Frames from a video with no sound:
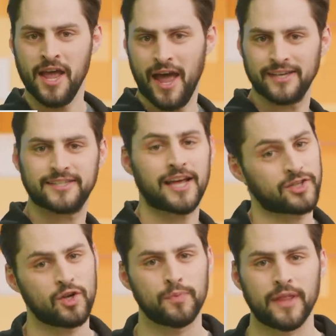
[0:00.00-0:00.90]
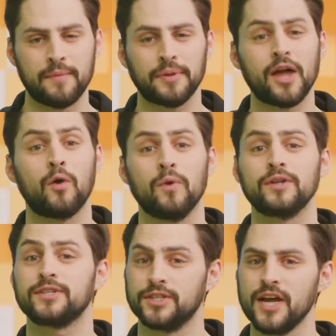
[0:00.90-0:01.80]
as that super lame play on
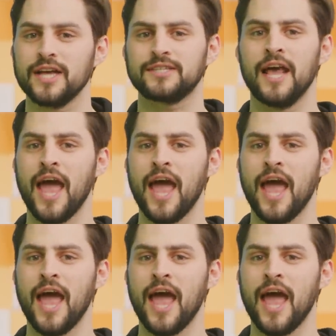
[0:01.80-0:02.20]
words suggests,